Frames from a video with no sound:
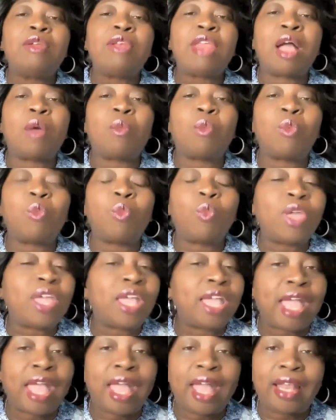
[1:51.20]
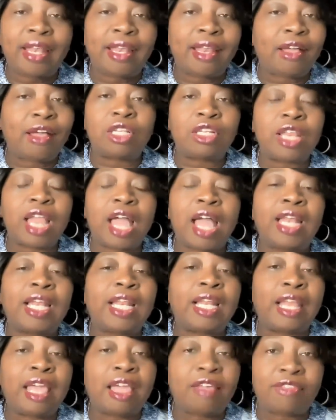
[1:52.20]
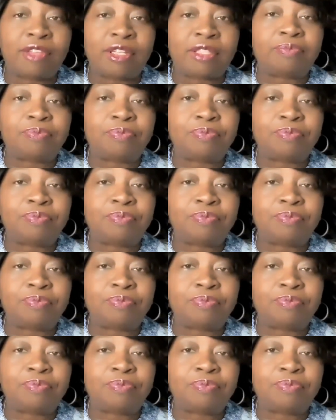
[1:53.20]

Now, when we had the 9/11,